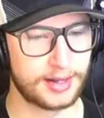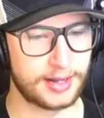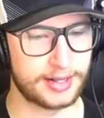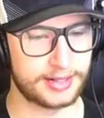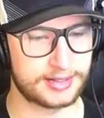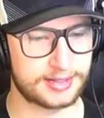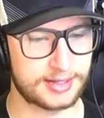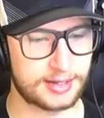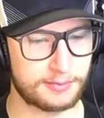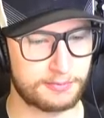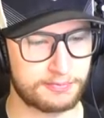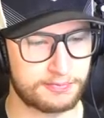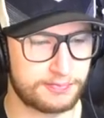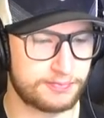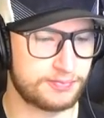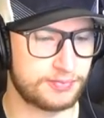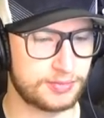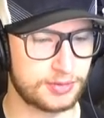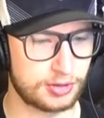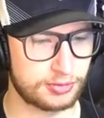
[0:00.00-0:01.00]
It's
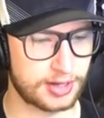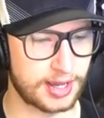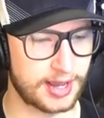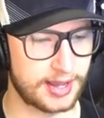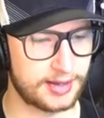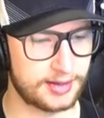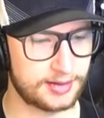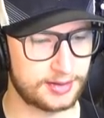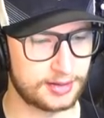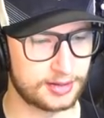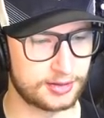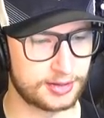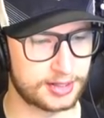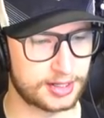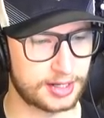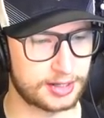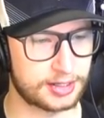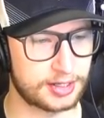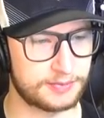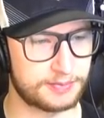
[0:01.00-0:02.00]
okay. You know, it,
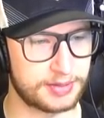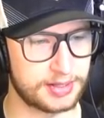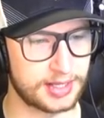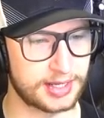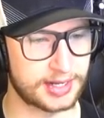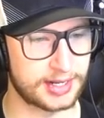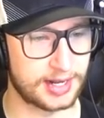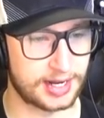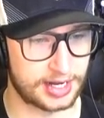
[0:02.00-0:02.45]
it could be like an